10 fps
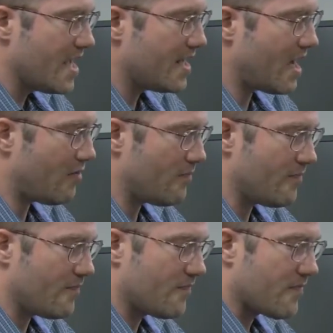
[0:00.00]

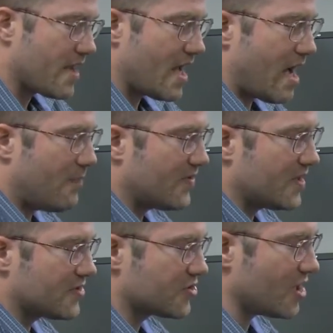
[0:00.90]
Now, I'll put
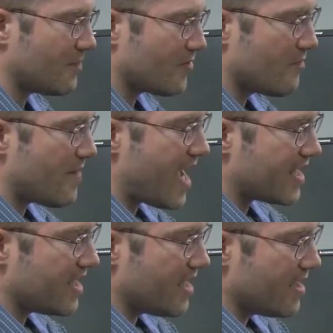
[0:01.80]
this jumper
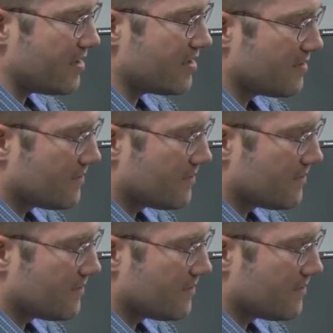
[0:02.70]
back in,